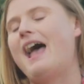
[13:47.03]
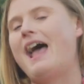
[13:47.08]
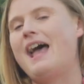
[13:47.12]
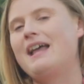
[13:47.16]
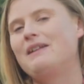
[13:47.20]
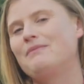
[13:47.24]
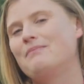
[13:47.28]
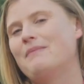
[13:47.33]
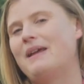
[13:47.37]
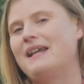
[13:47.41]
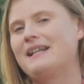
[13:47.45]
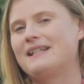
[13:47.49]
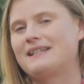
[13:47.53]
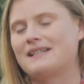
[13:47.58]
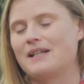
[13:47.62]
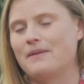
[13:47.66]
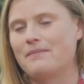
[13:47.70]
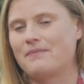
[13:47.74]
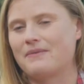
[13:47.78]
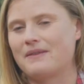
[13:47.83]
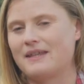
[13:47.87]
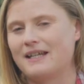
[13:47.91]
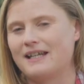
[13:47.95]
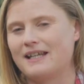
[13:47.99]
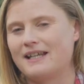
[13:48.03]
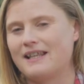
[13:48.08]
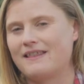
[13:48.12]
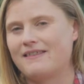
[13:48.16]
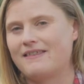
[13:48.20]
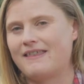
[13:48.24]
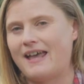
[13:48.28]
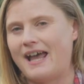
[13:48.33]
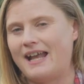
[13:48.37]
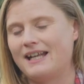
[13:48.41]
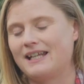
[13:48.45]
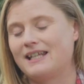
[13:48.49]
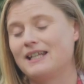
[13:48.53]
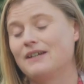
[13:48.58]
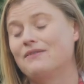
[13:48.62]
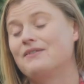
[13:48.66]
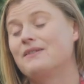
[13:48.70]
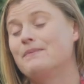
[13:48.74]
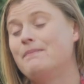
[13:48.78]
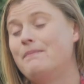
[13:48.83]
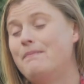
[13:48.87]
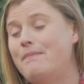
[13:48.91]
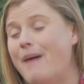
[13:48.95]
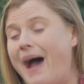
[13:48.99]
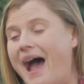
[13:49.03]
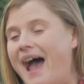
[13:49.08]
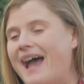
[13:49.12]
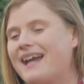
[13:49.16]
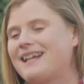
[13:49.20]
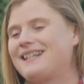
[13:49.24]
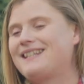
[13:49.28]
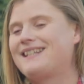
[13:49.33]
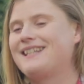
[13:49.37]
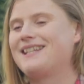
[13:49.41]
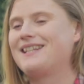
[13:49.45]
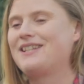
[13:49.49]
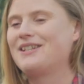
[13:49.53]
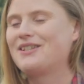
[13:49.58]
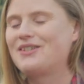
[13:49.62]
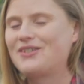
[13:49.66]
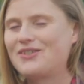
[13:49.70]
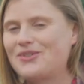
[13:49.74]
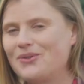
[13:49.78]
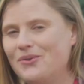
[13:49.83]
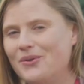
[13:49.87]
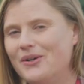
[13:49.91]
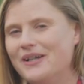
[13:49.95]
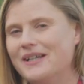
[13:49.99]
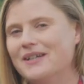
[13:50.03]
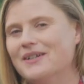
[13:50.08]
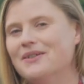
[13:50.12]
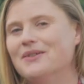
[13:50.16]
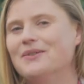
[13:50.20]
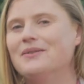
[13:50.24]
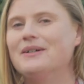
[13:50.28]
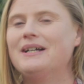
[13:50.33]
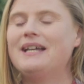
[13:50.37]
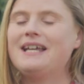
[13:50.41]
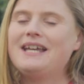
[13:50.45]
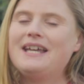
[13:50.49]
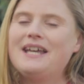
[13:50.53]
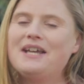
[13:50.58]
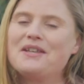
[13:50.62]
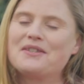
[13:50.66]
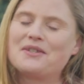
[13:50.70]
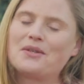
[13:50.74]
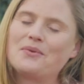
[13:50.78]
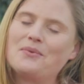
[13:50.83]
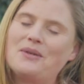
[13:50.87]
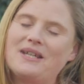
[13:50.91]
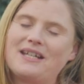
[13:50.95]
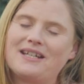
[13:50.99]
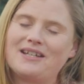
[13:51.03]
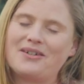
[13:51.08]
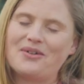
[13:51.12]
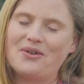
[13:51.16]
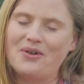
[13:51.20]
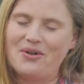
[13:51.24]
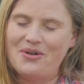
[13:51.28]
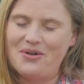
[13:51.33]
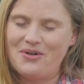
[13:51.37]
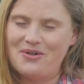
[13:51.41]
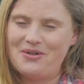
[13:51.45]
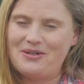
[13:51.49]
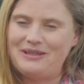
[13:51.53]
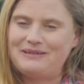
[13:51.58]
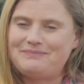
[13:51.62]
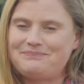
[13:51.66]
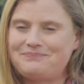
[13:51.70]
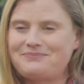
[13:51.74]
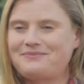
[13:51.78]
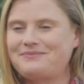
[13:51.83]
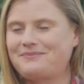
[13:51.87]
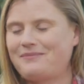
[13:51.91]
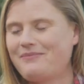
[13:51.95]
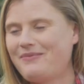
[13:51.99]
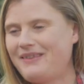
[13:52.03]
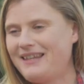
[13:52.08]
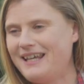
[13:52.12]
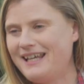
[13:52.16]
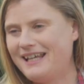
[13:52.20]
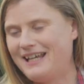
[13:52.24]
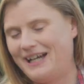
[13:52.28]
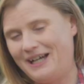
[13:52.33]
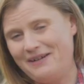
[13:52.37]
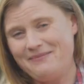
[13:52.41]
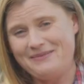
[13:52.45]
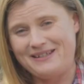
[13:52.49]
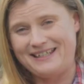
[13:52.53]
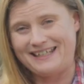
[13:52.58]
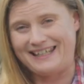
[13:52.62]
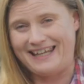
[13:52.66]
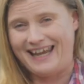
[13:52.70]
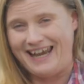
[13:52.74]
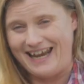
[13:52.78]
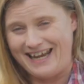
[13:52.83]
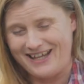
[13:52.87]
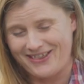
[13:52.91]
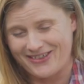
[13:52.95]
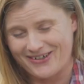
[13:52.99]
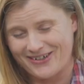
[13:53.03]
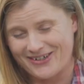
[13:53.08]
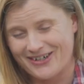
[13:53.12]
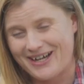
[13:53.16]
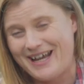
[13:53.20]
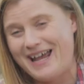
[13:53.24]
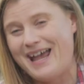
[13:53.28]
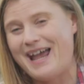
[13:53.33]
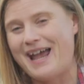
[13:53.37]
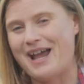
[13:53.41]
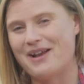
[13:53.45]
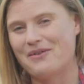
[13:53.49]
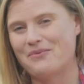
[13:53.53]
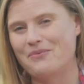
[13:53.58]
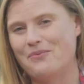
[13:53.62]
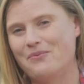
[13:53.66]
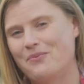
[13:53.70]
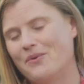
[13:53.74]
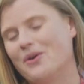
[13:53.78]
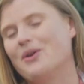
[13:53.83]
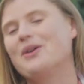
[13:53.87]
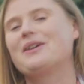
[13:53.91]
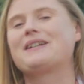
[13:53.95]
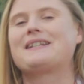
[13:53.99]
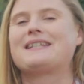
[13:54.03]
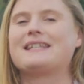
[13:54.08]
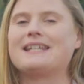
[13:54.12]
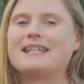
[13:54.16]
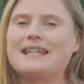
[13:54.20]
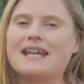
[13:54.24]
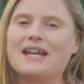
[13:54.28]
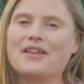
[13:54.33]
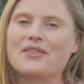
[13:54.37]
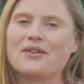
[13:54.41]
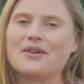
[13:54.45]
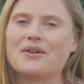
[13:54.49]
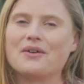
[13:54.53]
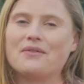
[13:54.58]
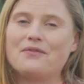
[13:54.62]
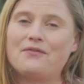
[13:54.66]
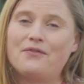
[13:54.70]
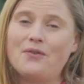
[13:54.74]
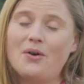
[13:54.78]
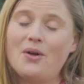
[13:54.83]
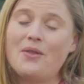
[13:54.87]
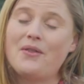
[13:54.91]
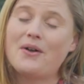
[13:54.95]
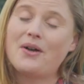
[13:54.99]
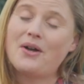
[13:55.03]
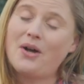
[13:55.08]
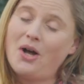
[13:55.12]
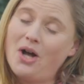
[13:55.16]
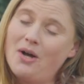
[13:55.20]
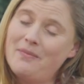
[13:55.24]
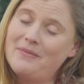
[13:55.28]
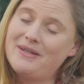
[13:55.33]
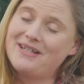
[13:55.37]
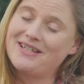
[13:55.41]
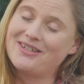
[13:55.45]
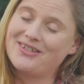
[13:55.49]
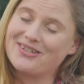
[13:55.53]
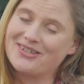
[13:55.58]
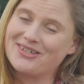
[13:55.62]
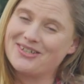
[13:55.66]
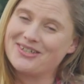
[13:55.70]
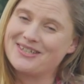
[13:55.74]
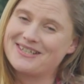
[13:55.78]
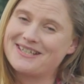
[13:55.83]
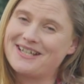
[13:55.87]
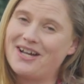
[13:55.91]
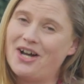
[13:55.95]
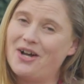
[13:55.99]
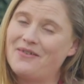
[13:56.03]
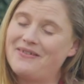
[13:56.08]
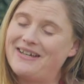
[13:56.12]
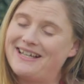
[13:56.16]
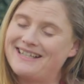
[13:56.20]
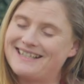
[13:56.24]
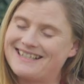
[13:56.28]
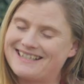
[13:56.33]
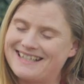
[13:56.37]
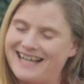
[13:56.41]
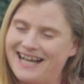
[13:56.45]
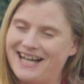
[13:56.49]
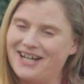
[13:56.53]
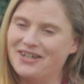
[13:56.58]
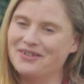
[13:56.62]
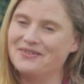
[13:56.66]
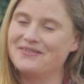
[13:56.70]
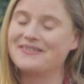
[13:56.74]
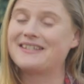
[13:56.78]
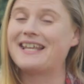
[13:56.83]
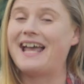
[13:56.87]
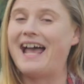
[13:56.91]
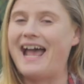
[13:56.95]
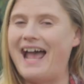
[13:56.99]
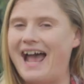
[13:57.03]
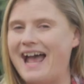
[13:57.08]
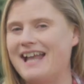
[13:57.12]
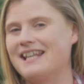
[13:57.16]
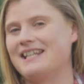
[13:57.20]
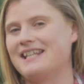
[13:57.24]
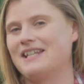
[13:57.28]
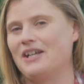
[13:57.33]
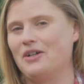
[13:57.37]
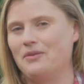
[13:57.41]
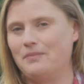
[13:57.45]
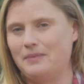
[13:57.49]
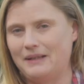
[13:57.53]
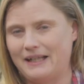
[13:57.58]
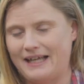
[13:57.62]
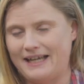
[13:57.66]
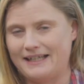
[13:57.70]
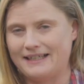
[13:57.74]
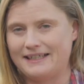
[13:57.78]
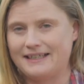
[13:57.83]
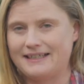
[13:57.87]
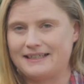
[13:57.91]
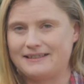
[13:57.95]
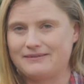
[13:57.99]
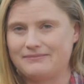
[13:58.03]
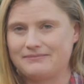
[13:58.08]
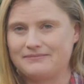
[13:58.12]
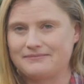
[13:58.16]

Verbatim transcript: and make something that gives back to the soil so we can all come together and work together for the common good of ourselves and our planet.